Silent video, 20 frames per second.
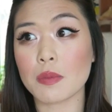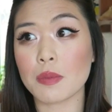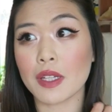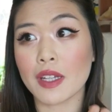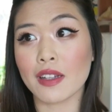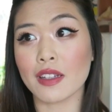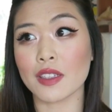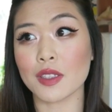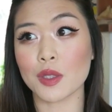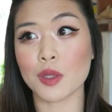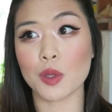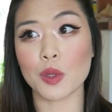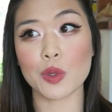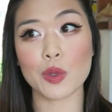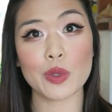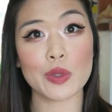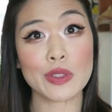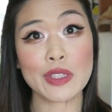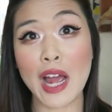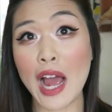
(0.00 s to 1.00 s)
is because
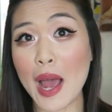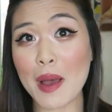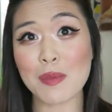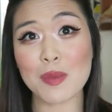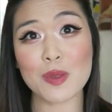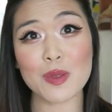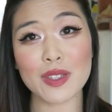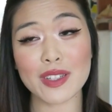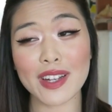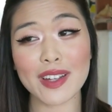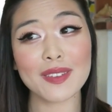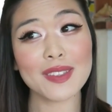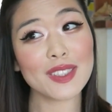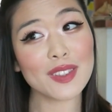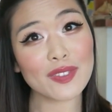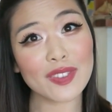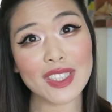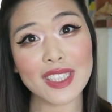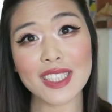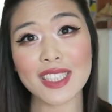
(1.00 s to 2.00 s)
those were times when I
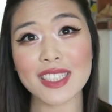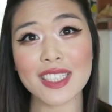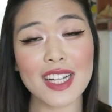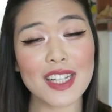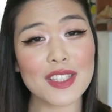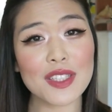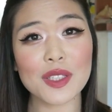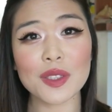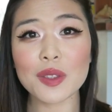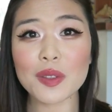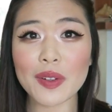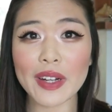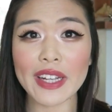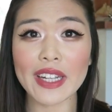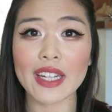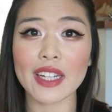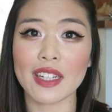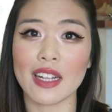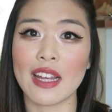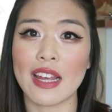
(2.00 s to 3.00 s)
was feeling not so
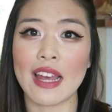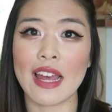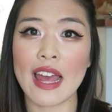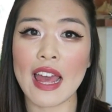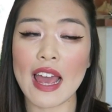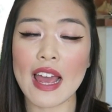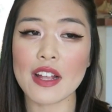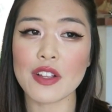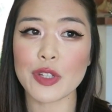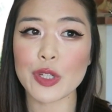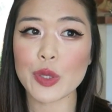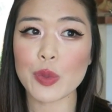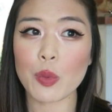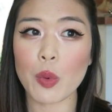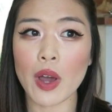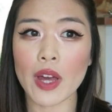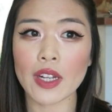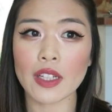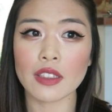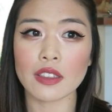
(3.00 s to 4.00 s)
great and just
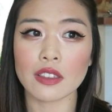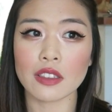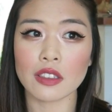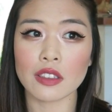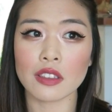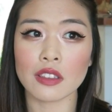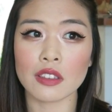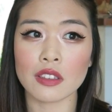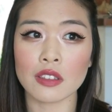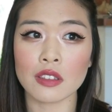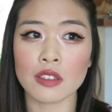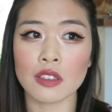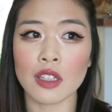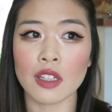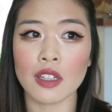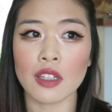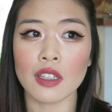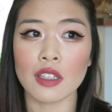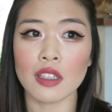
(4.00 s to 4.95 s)
wanted to